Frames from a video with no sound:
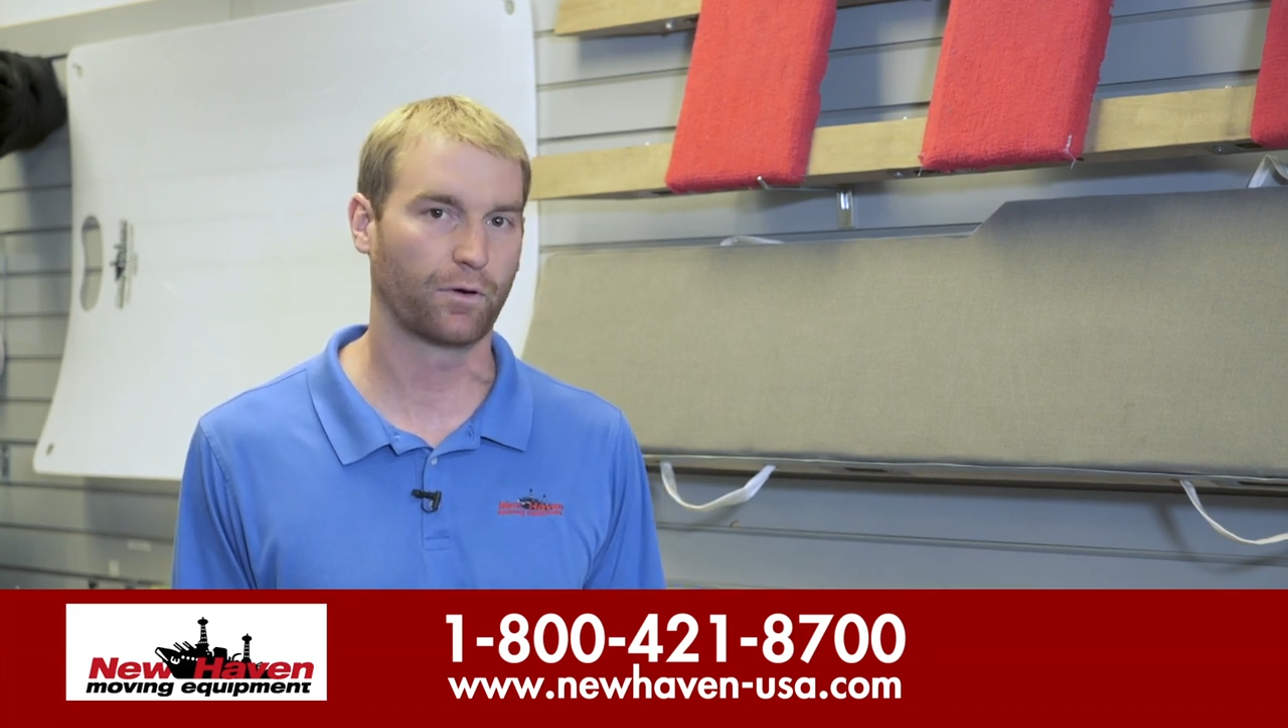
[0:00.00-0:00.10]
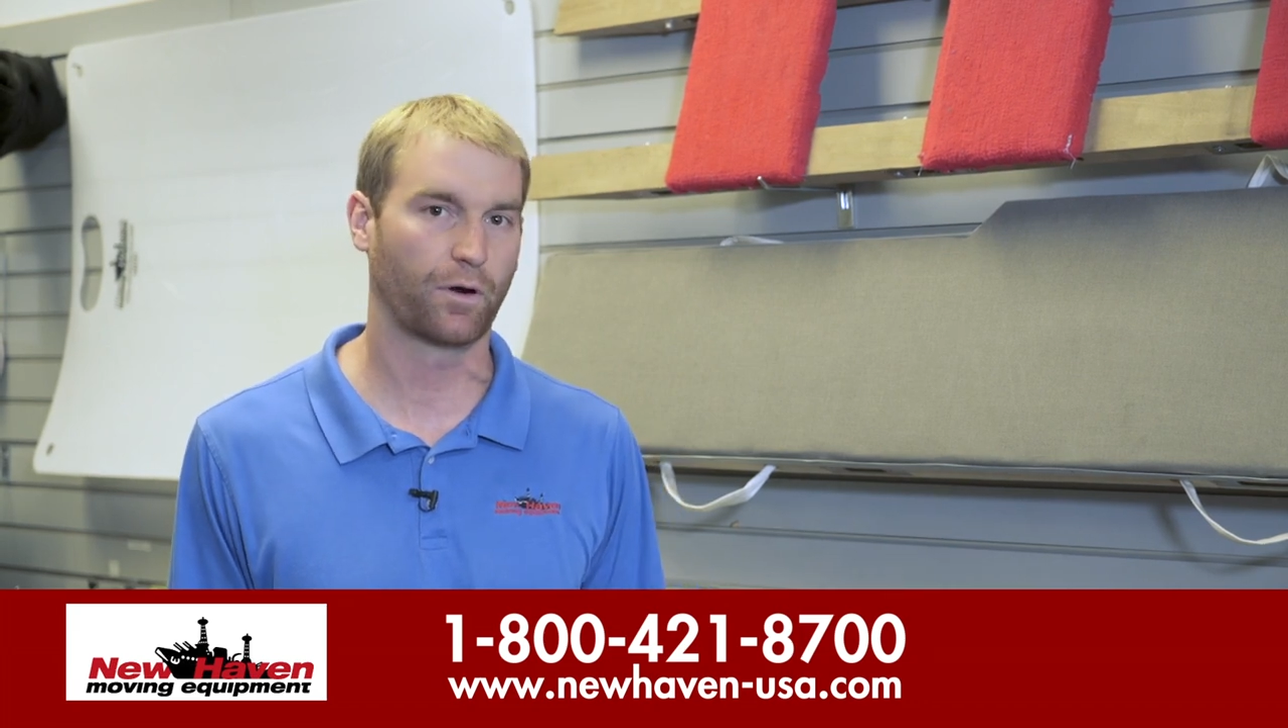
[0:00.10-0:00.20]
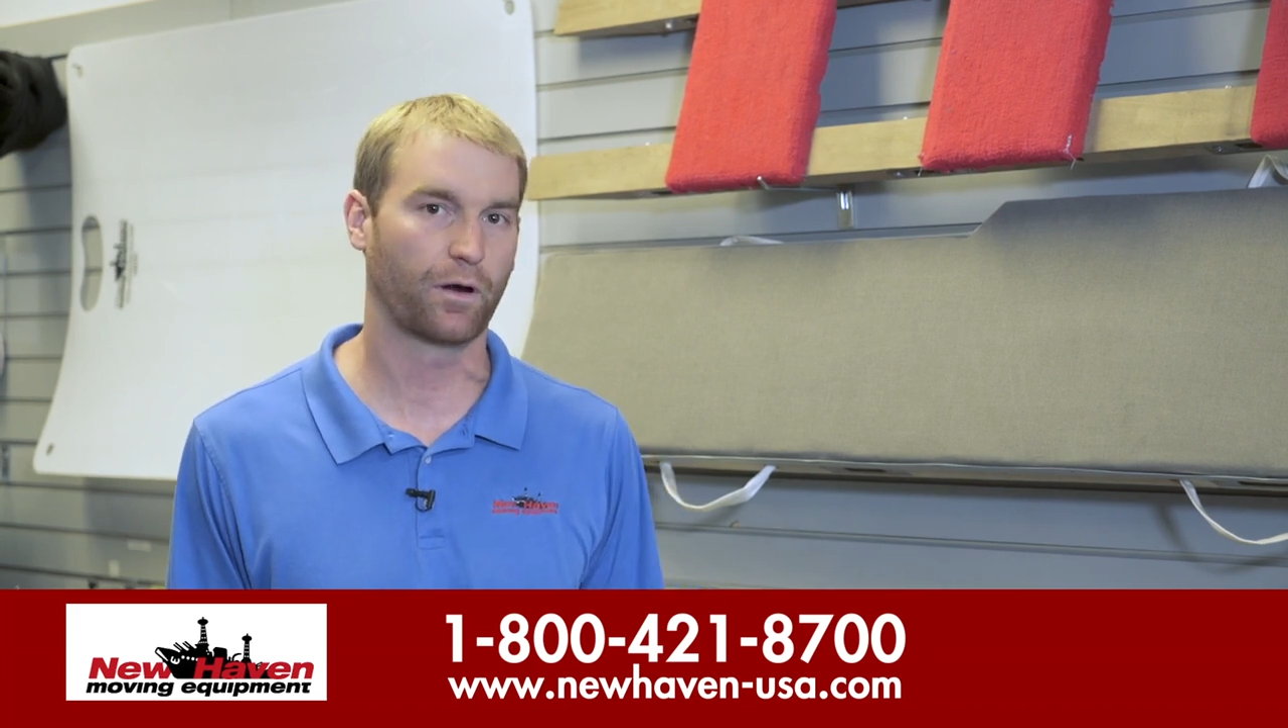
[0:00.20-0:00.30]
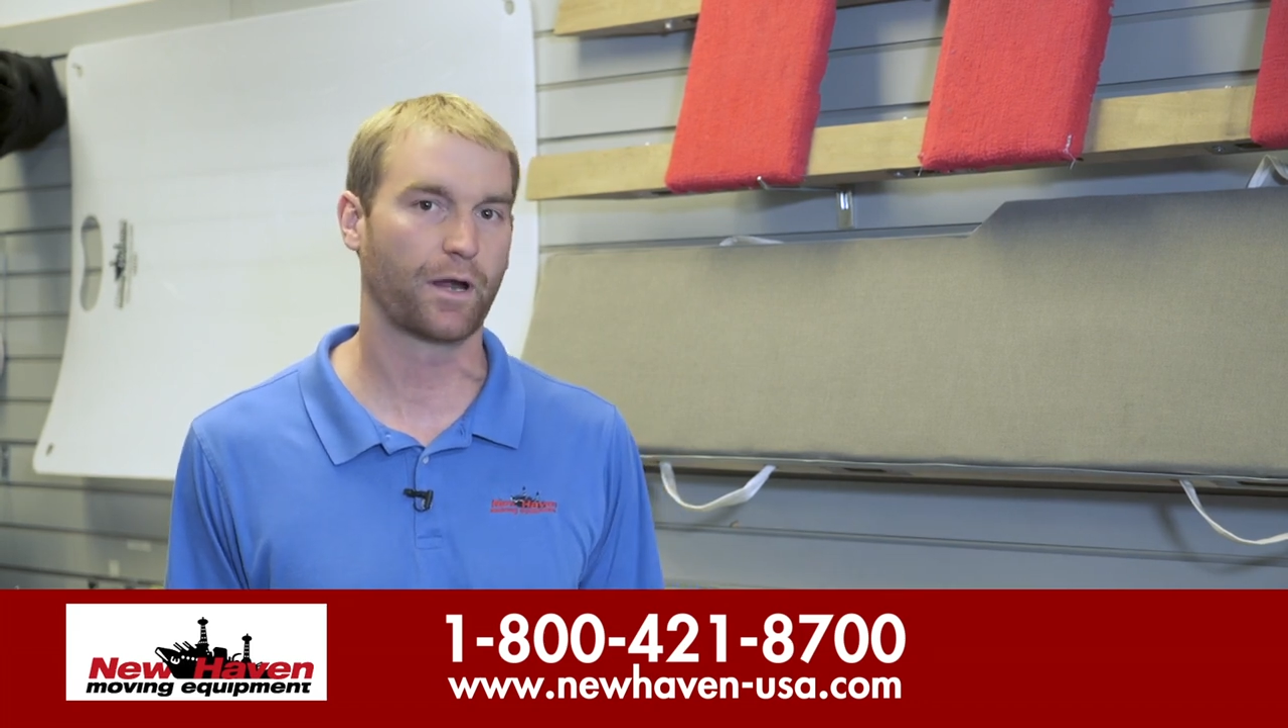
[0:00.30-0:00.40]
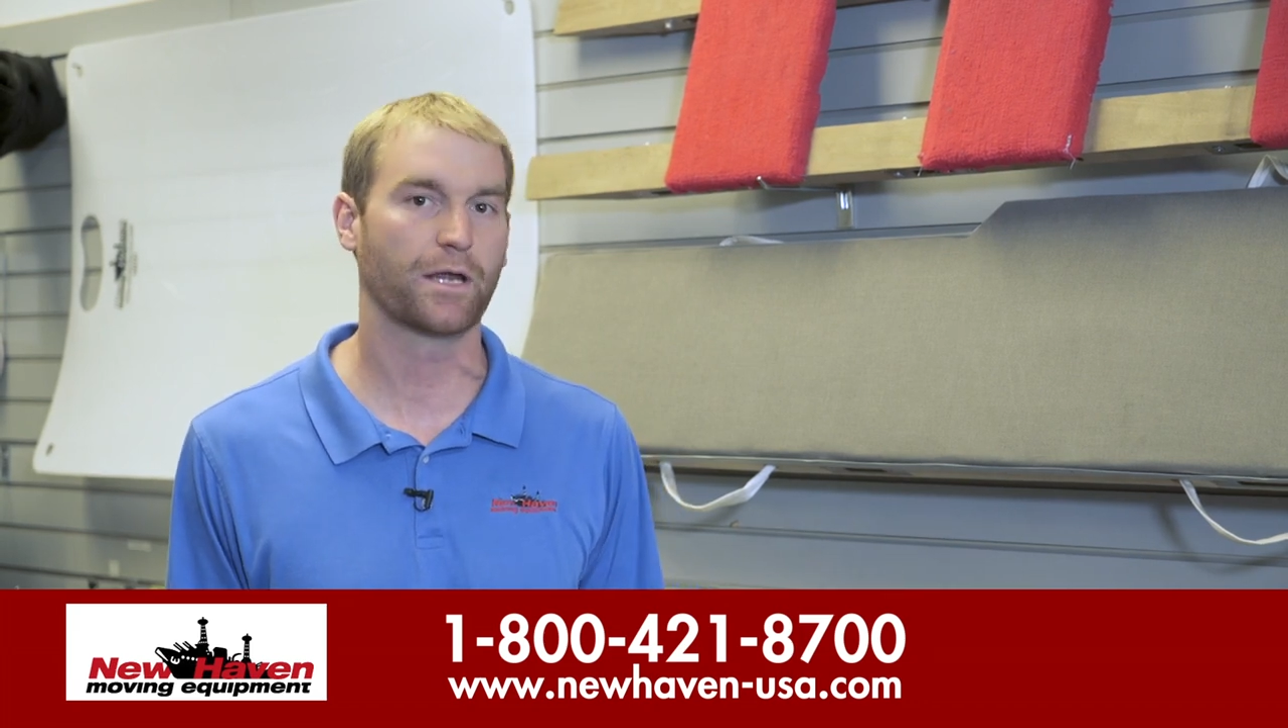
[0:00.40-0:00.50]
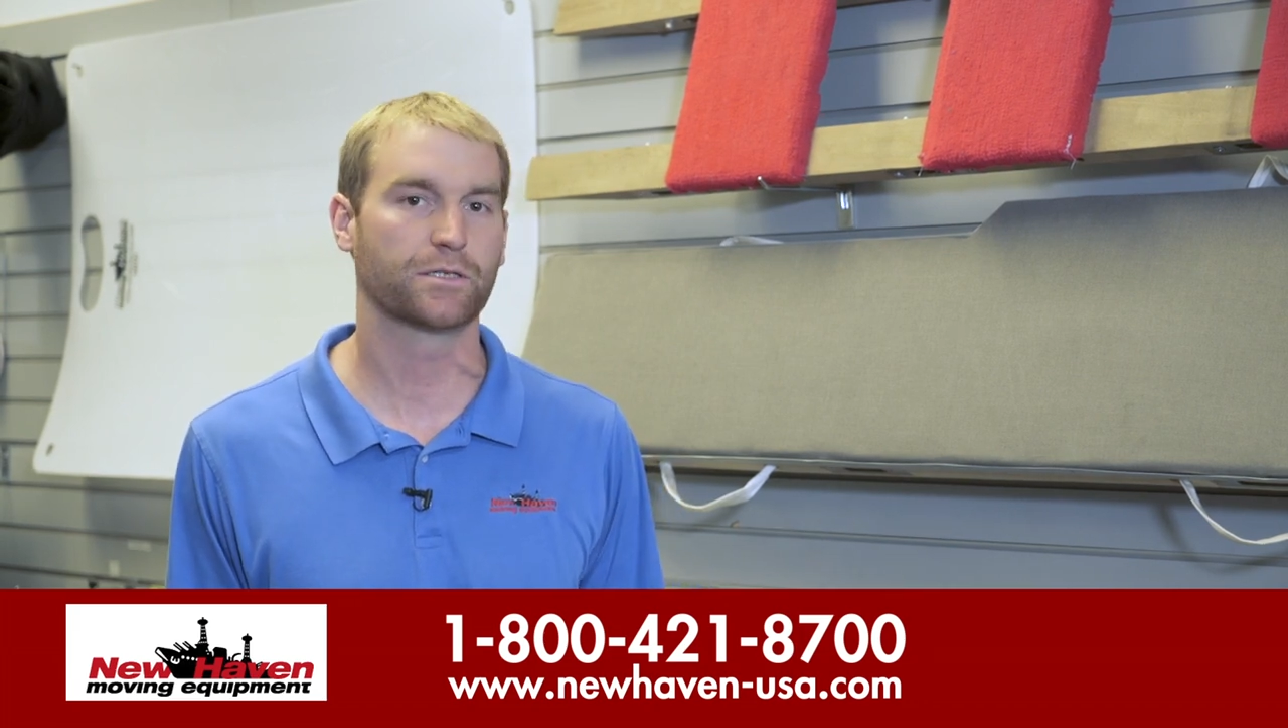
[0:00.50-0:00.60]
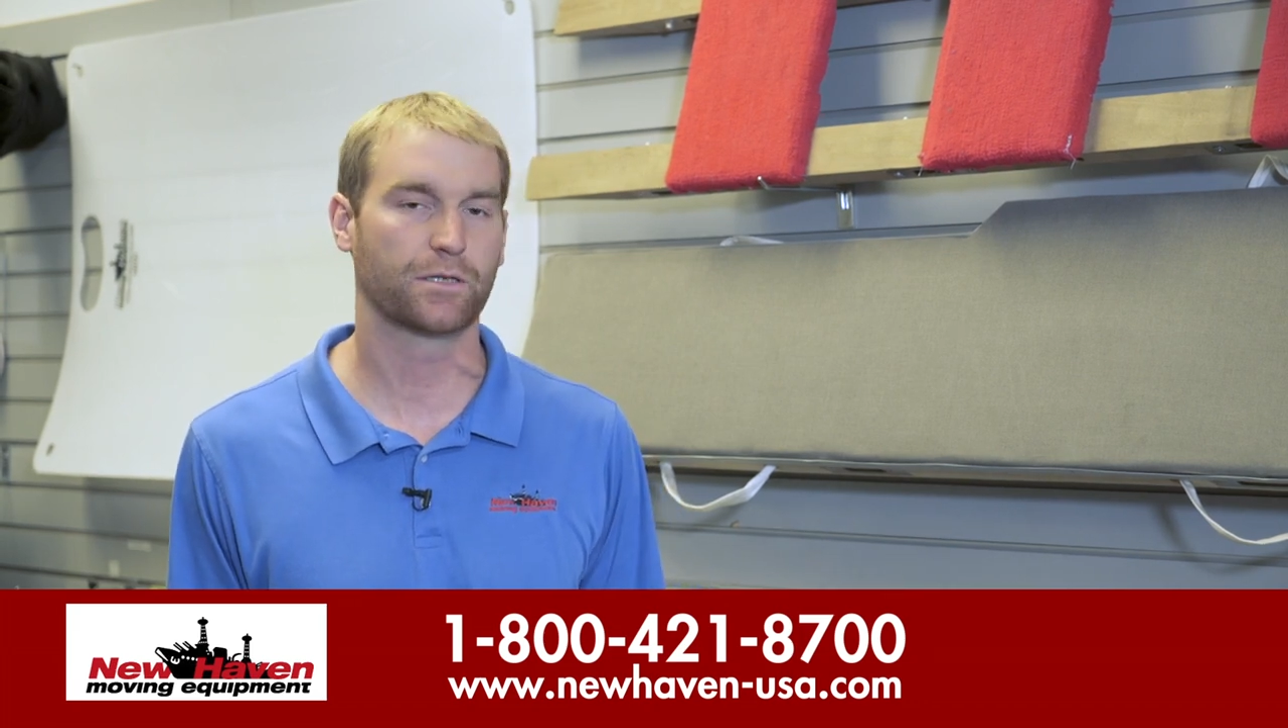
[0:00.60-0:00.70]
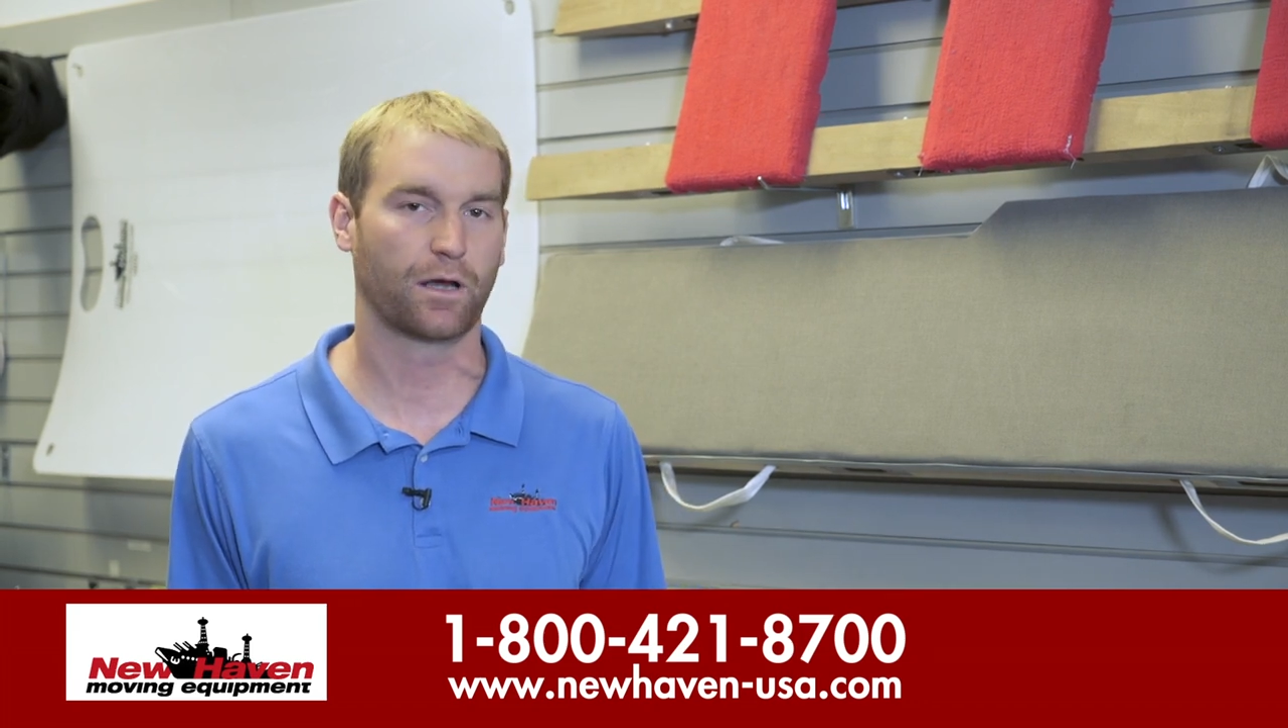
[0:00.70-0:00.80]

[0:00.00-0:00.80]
our H